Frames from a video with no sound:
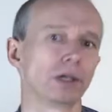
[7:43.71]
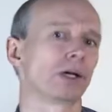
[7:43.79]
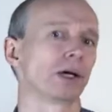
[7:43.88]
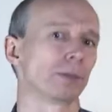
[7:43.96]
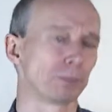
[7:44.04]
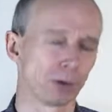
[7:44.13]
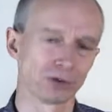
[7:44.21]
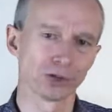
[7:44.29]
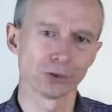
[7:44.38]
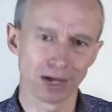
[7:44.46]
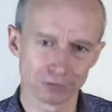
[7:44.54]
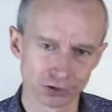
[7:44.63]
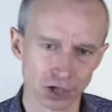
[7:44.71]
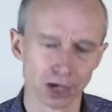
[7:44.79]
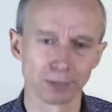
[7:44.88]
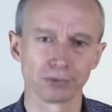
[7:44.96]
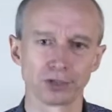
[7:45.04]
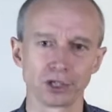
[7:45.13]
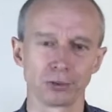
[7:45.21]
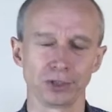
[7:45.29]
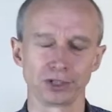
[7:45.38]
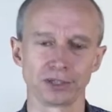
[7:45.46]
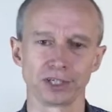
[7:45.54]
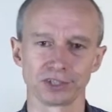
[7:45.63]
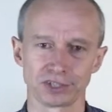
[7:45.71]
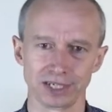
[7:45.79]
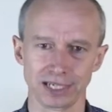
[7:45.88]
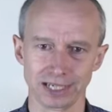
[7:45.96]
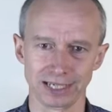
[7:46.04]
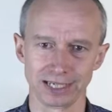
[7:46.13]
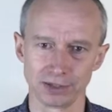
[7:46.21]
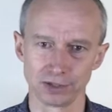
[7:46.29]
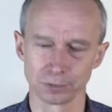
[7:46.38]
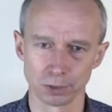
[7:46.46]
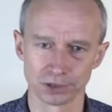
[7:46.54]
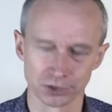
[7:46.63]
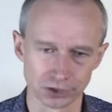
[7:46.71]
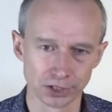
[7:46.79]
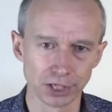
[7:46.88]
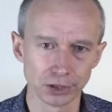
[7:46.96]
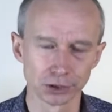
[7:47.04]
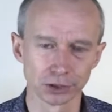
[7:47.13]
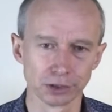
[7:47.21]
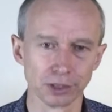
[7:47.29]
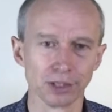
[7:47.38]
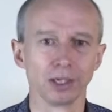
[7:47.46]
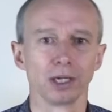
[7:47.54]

I don't have time to go into this here in this presentation